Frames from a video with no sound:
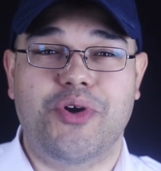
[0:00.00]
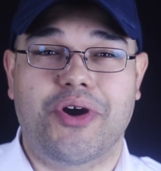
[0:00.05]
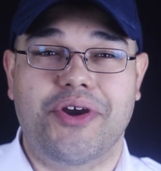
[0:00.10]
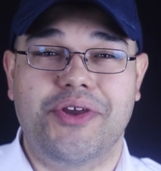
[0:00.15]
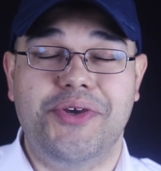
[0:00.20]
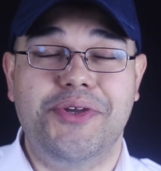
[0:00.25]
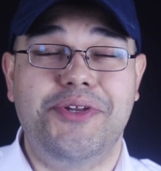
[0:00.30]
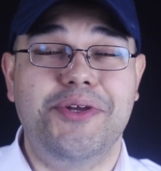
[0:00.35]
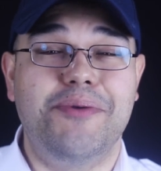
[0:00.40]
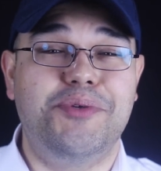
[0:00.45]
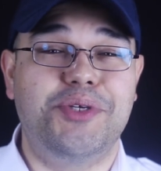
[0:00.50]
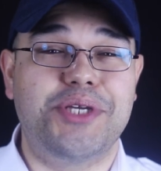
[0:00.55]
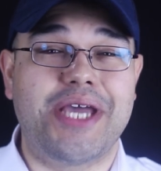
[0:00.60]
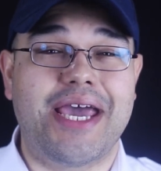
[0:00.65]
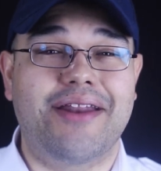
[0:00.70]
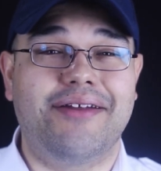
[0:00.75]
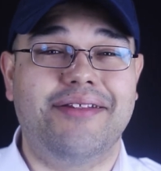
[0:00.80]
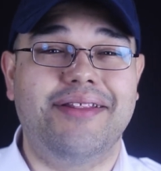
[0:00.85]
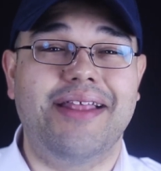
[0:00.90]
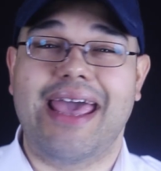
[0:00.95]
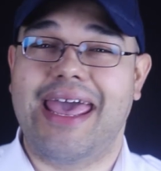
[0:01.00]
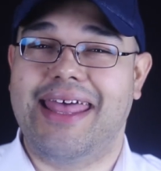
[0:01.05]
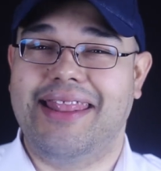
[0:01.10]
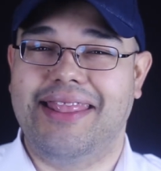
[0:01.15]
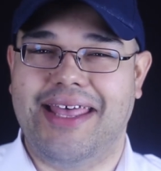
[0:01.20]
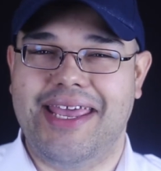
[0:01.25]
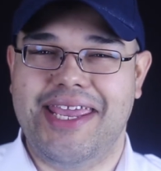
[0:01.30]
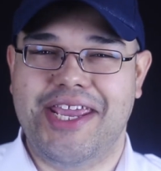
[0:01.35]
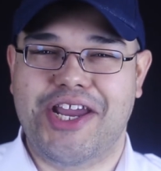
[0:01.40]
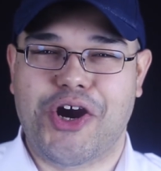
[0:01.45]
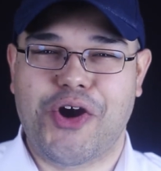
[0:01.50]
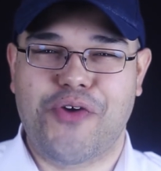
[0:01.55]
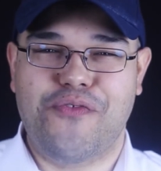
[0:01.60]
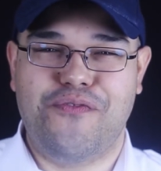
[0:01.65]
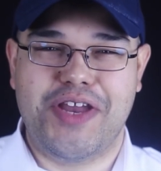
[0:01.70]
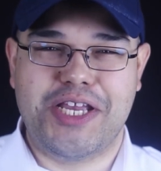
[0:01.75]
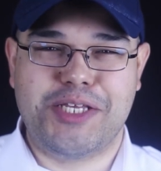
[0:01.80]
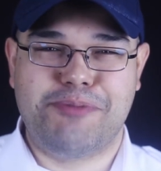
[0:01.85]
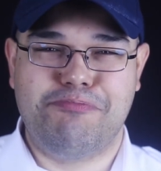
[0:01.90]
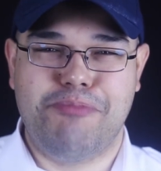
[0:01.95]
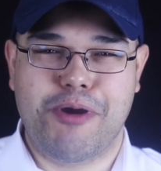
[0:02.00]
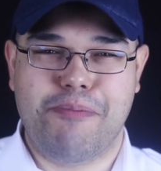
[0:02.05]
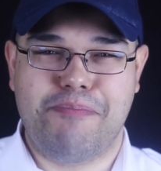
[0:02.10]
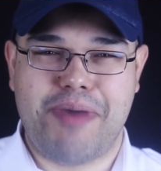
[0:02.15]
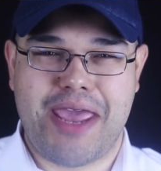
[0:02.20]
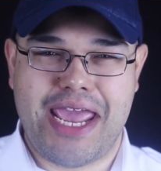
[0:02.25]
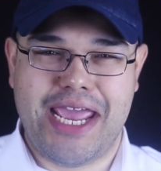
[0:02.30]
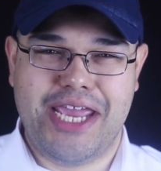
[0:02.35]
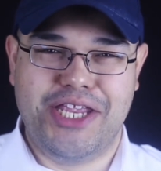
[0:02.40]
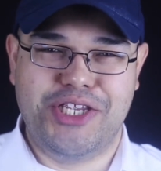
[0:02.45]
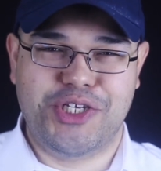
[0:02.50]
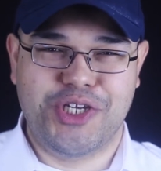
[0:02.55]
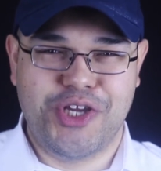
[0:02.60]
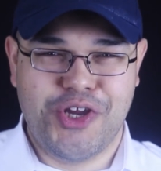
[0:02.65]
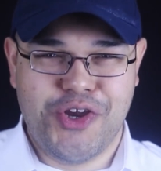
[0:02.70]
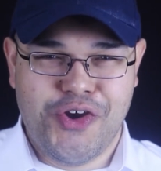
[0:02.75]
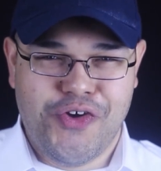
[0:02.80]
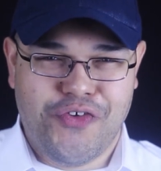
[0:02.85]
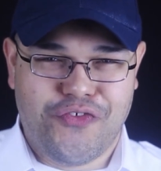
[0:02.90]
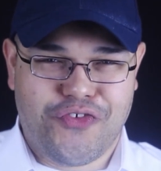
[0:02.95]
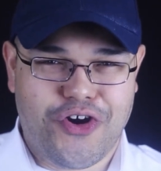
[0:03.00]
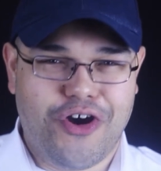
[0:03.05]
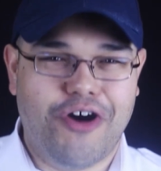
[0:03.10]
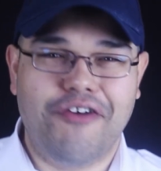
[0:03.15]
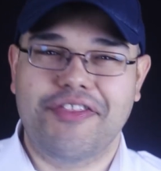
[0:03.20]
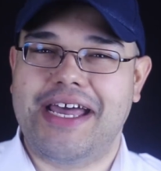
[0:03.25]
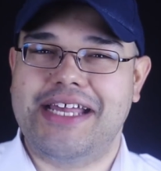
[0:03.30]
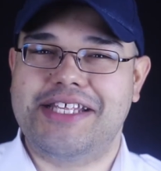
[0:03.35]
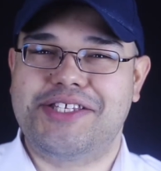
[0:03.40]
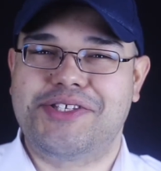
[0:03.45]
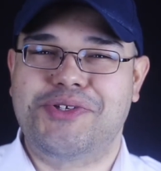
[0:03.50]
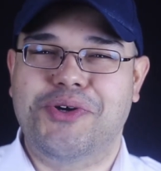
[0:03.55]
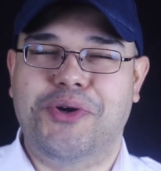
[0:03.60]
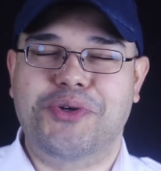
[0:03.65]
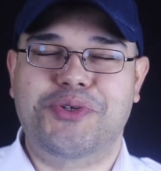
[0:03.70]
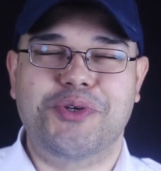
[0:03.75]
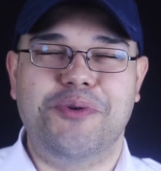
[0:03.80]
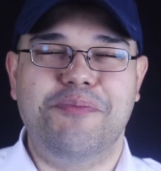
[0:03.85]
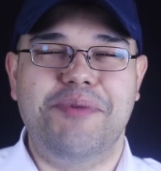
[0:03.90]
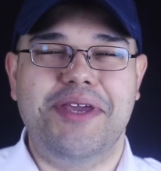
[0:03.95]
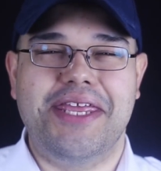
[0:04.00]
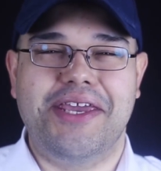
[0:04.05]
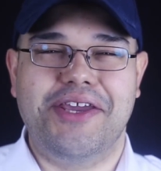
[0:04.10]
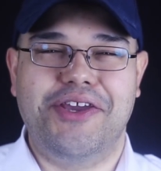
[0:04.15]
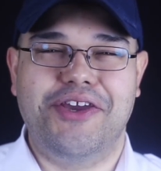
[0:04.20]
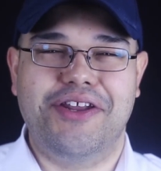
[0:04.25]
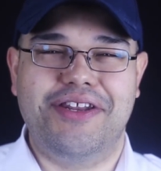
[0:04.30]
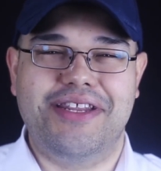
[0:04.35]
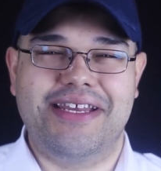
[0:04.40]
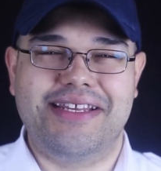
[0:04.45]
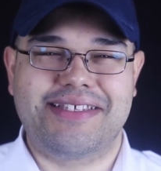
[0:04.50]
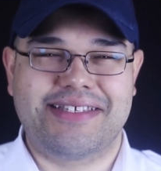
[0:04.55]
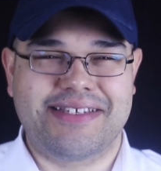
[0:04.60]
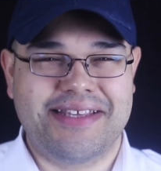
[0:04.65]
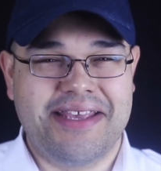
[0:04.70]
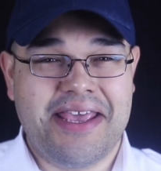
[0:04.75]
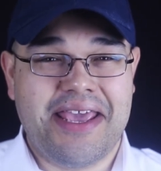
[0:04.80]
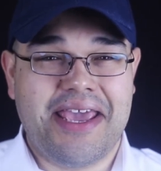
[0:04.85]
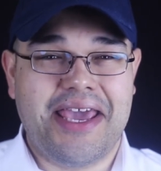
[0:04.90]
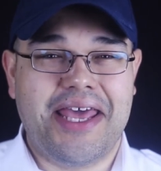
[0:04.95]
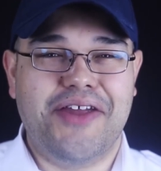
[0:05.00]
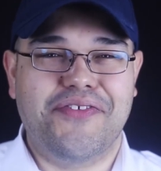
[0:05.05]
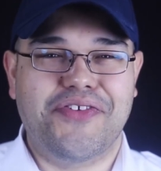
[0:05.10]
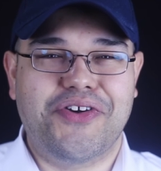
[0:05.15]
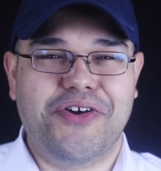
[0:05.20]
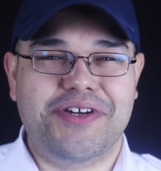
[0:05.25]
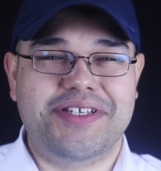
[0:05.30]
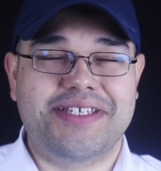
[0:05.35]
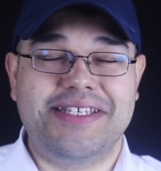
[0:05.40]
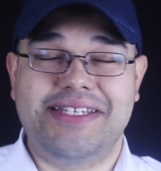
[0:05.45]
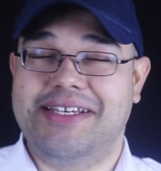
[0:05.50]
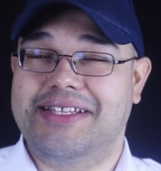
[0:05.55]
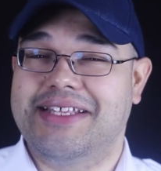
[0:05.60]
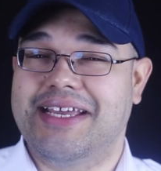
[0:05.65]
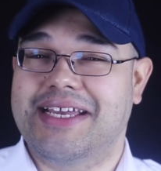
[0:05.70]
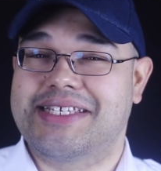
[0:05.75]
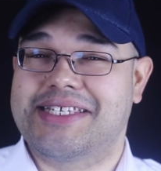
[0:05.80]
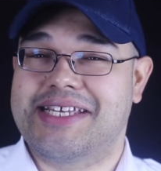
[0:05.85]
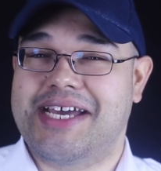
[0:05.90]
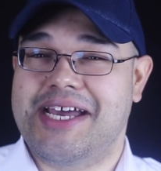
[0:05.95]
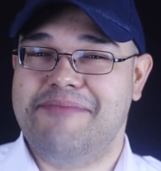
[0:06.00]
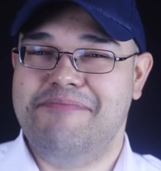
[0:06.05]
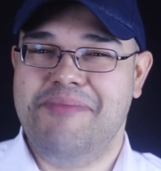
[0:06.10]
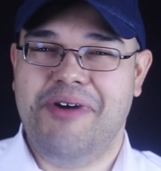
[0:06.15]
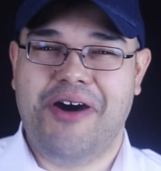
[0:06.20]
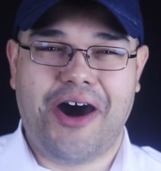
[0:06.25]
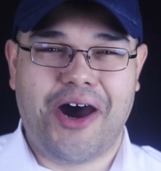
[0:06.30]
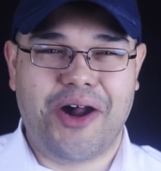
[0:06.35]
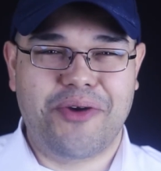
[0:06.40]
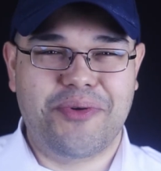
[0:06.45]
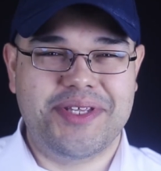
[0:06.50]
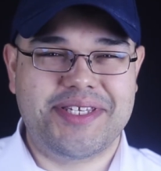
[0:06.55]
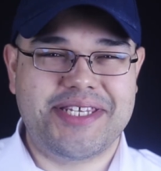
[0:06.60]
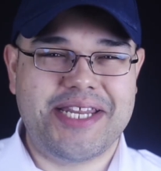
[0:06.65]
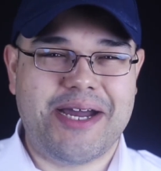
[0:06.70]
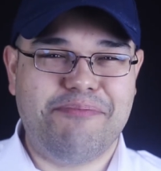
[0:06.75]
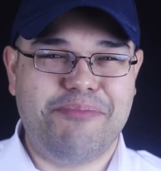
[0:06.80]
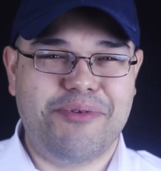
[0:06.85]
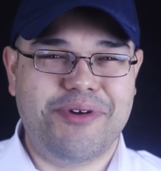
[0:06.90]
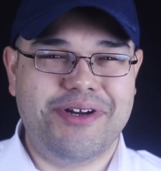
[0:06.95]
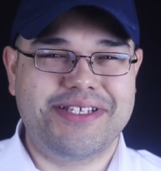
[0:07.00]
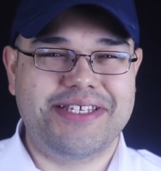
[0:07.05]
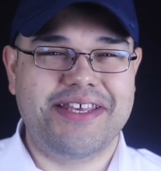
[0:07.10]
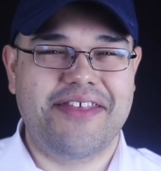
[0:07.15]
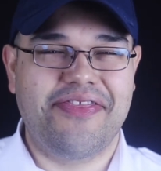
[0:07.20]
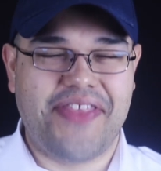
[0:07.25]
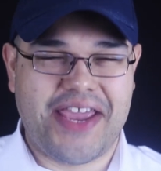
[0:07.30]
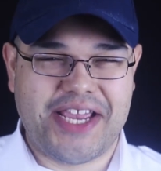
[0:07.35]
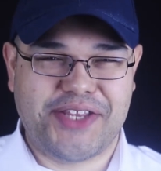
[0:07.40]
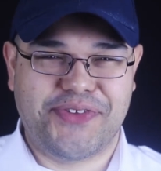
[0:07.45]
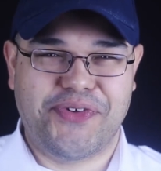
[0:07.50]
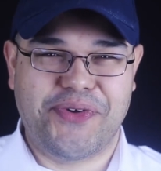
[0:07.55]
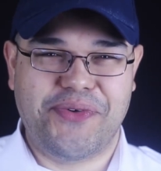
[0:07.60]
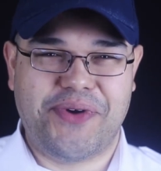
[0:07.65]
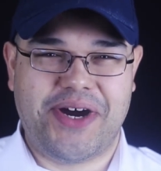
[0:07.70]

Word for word: to our YouTube channel and like our Facebook page for all that social media goodness. And of course, until next time, onwards and upwards, thanks for